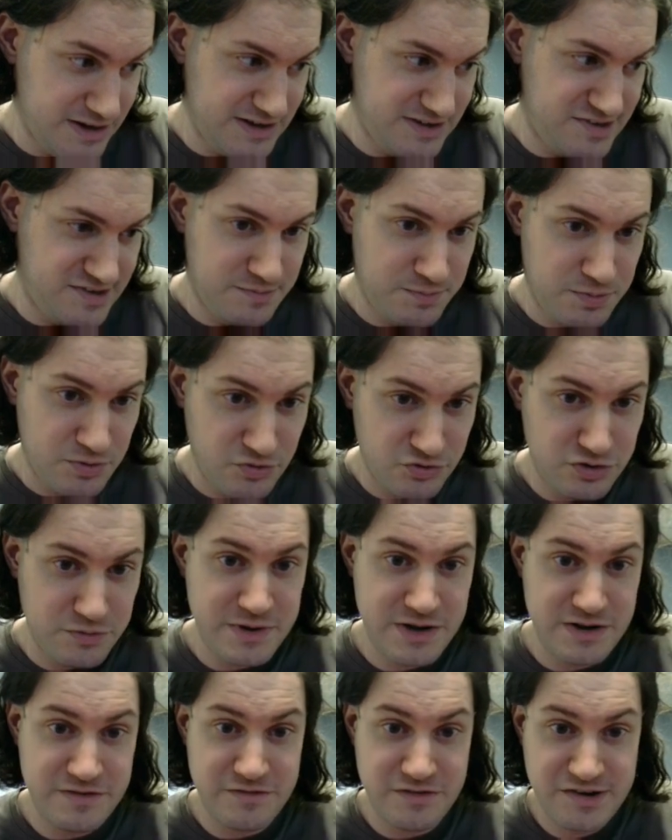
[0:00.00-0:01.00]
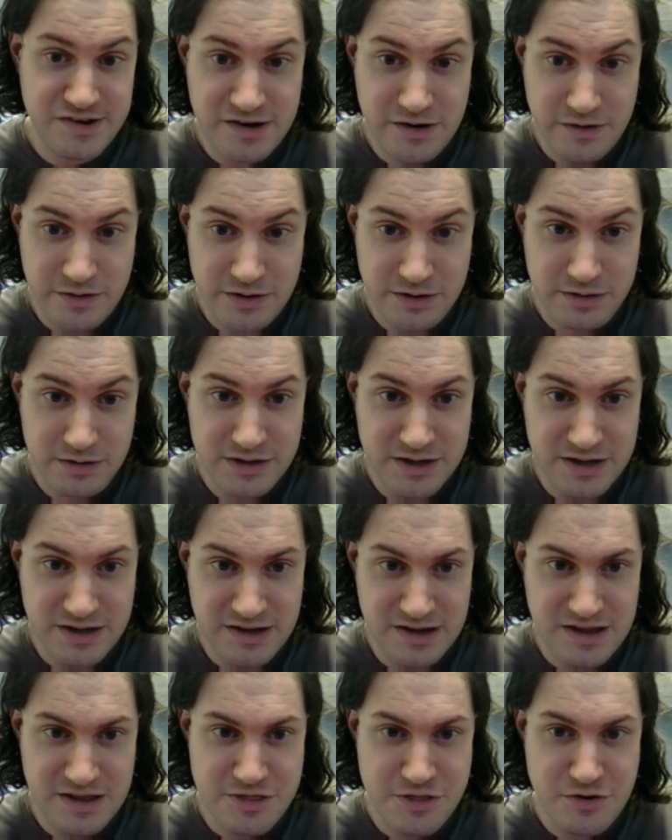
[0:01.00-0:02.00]
it's supposed to be adversarial.
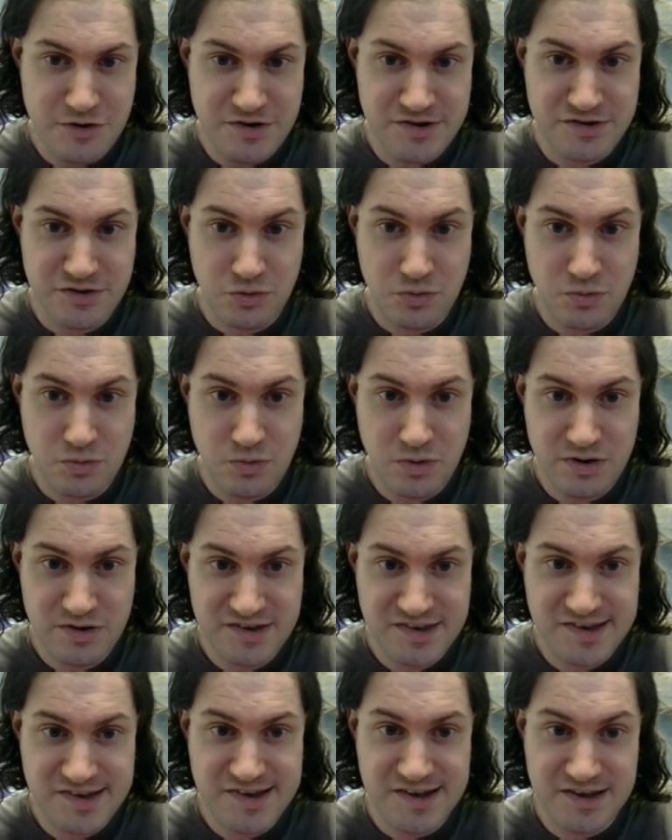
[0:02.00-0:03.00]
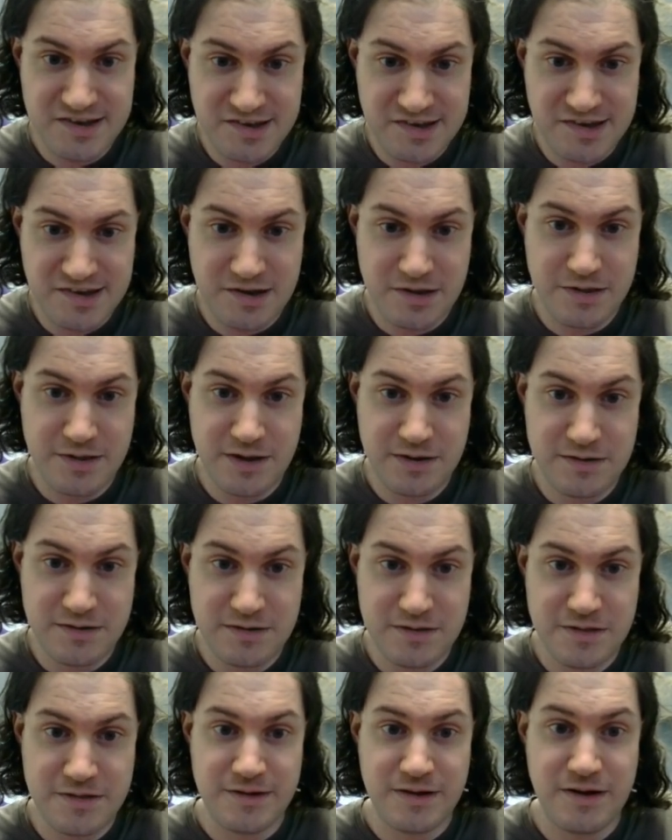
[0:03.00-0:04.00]
There's no sense that
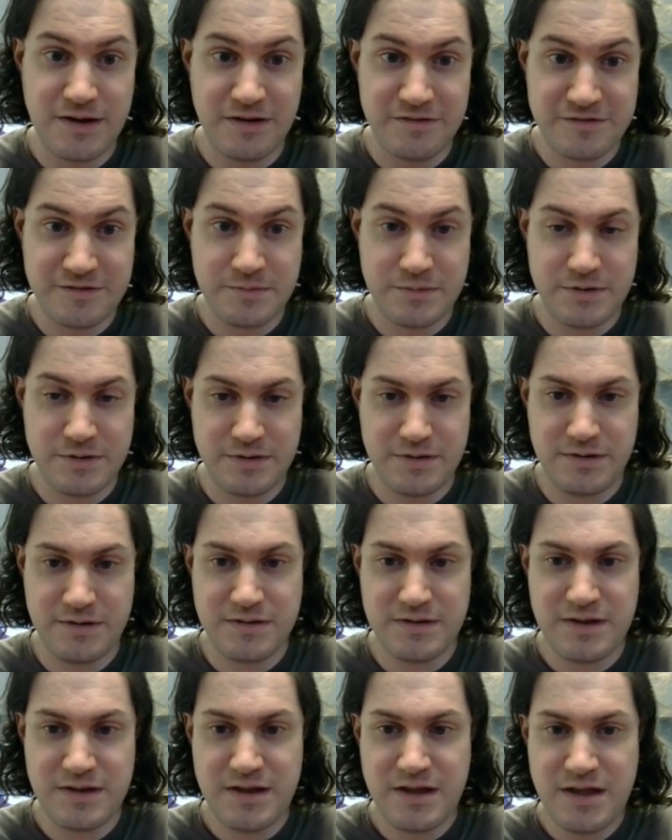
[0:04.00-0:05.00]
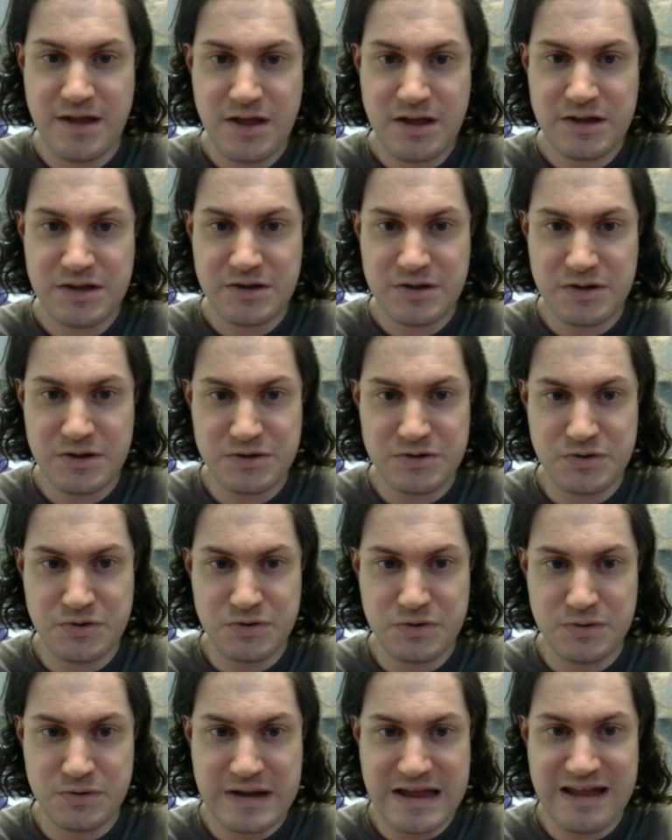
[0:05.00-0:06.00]
the government
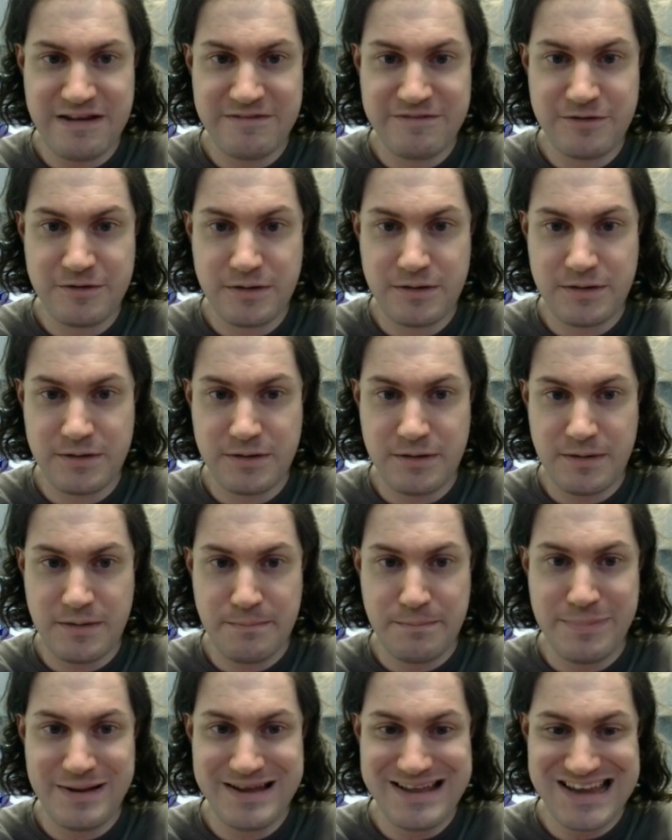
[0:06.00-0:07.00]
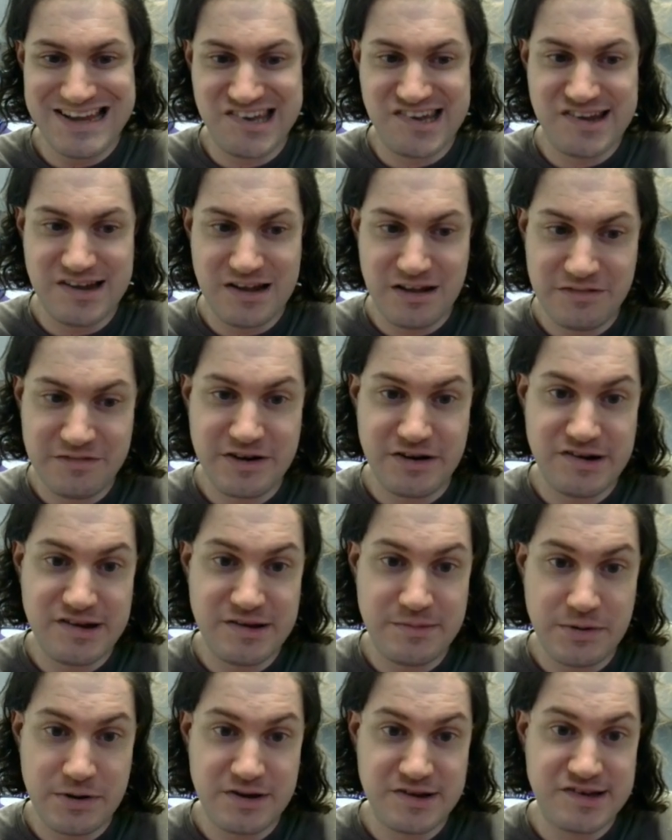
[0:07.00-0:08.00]
ever by itself cares
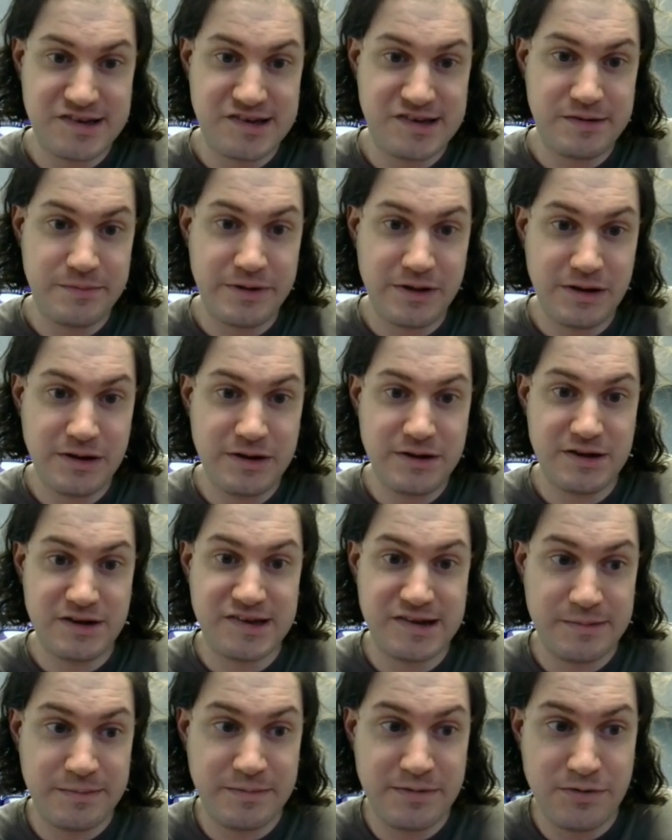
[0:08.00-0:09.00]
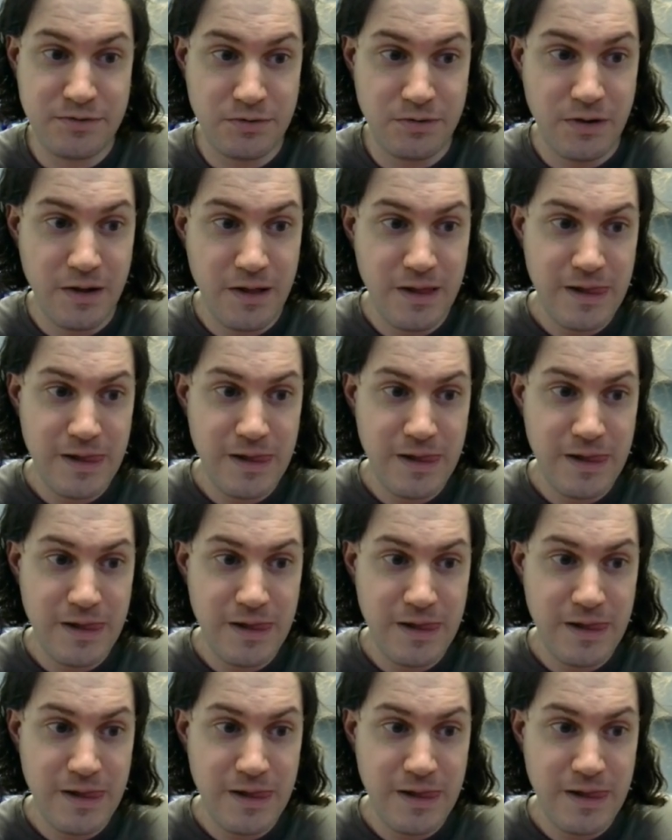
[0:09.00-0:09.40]
about accessibility except through